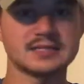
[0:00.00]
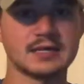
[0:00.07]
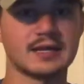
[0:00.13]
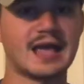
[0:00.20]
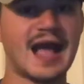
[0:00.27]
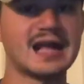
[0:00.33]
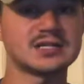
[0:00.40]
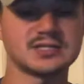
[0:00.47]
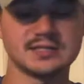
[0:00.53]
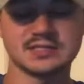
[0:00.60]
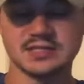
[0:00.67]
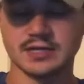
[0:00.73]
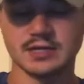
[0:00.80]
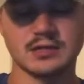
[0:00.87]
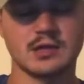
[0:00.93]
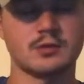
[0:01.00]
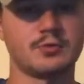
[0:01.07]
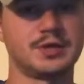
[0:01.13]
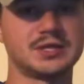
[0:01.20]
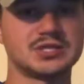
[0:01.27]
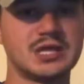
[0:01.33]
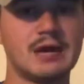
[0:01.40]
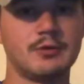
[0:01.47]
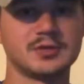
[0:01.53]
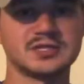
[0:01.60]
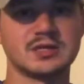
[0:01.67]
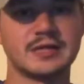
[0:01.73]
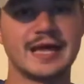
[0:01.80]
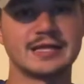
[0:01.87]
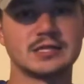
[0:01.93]
and catch the stick at the 3-inch level so
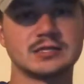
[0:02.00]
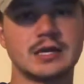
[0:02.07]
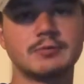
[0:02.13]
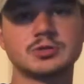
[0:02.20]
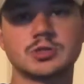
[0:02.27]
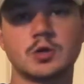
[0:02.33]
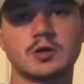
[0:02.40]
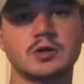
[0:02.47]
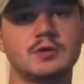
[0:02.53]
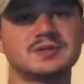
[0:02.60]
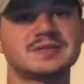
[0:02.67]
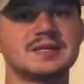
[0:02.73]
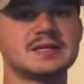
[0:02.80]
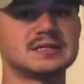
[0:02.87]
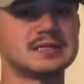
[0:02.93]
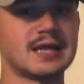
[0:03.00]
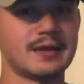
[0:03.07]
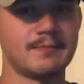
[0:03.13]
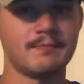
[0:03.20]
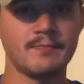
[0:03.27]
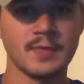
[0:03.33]
that the double stroke can always stay the same.